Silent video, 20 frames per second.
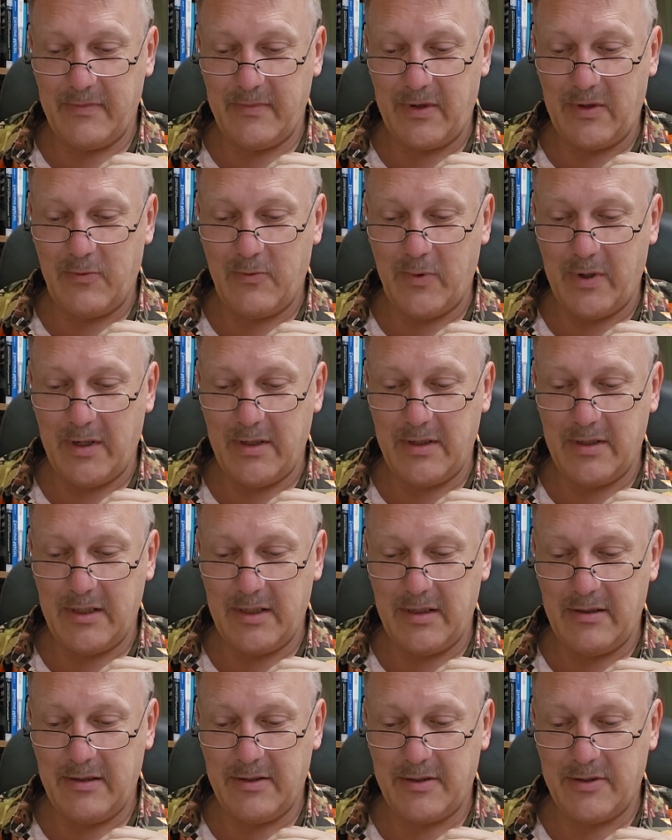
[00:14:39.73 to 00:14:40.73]
and went
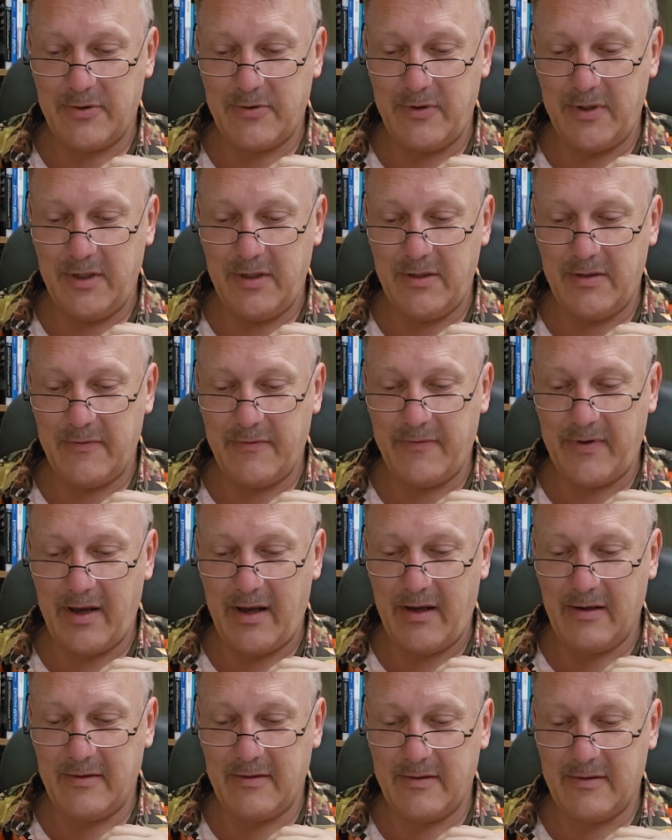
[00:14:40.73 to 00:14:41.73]
in the street of
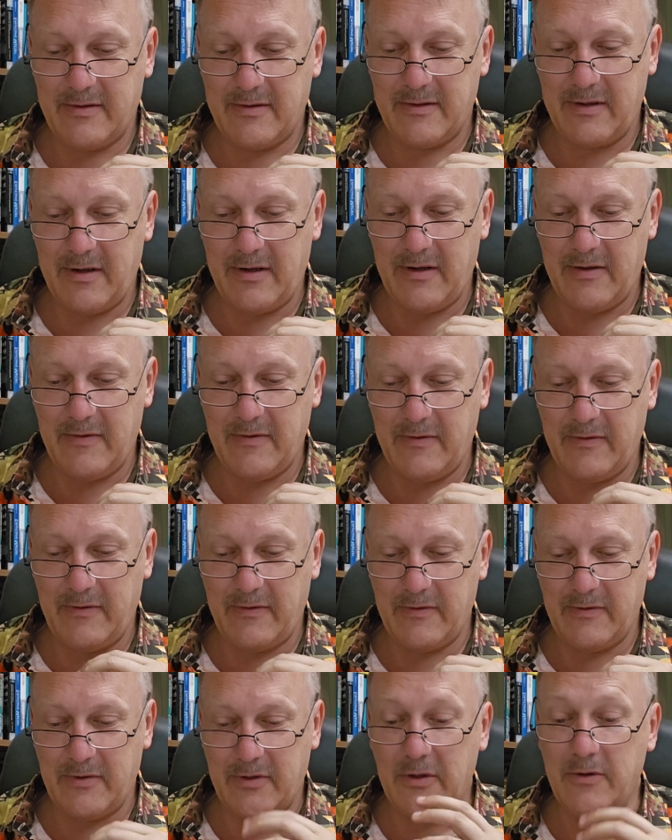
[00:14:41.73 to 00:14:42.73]
that, uh,